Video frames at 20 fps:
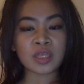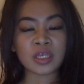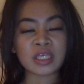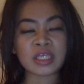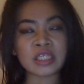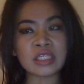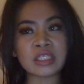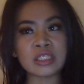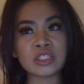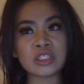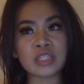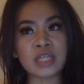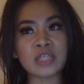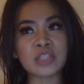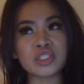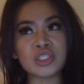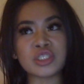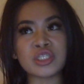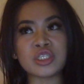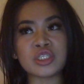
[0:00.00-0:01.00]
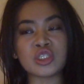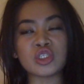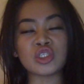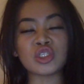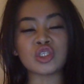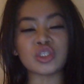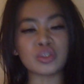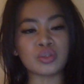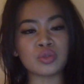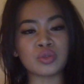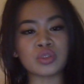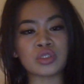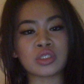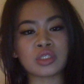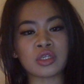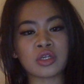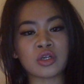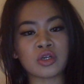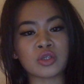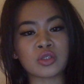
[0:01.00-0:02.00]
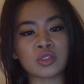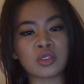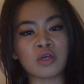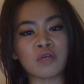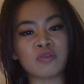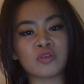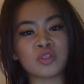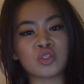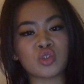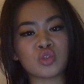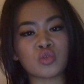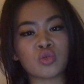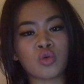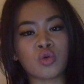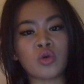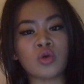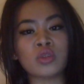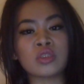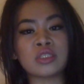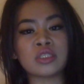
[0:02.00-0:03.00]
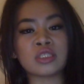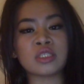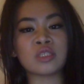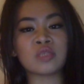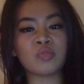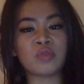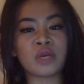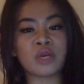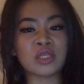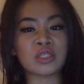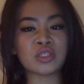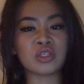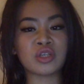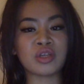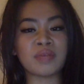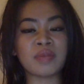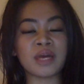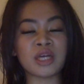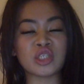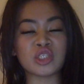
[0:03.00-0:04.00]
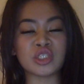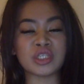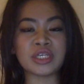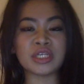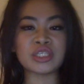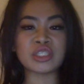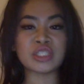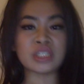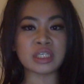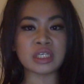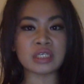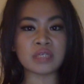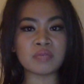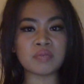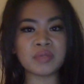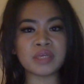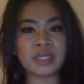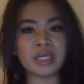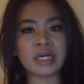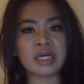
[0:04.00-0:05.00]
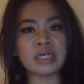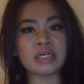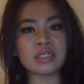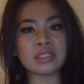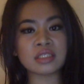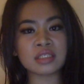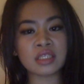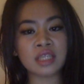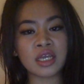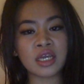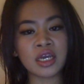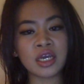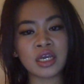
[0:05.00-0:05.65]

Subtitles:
she needs to use her self-control to suppress her imagination because